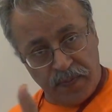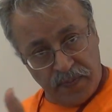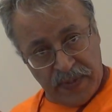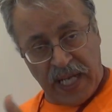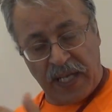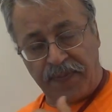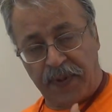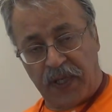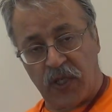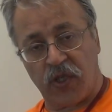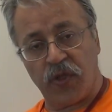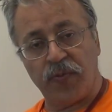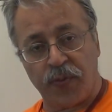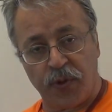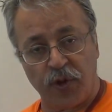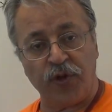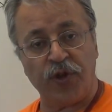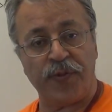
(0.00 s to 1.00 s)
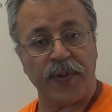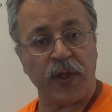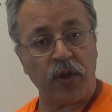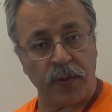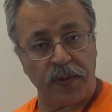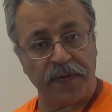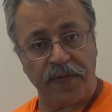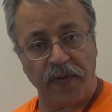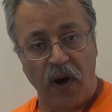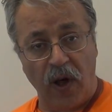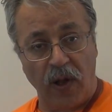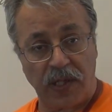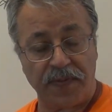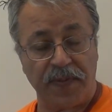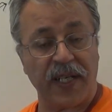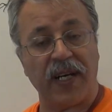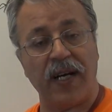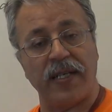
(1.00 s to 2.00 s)
that person proves me to be false
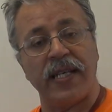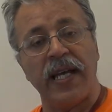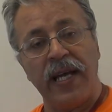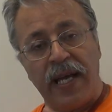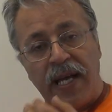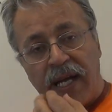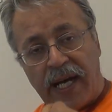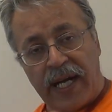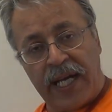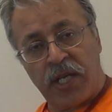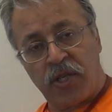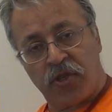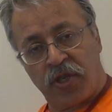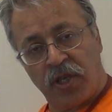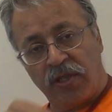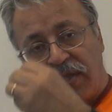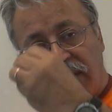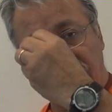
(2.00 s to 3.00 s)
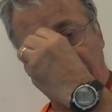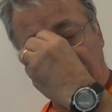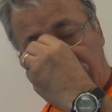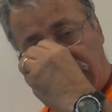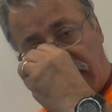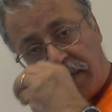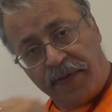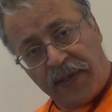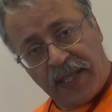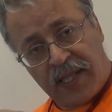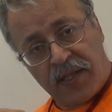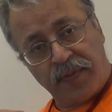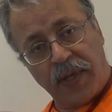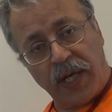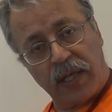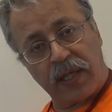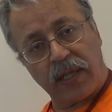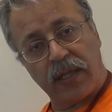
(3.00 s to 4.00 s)
because I asserted that if it is
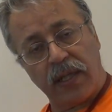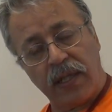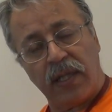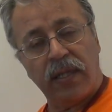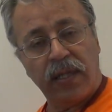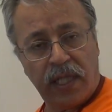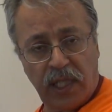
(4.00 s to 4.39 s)
marker,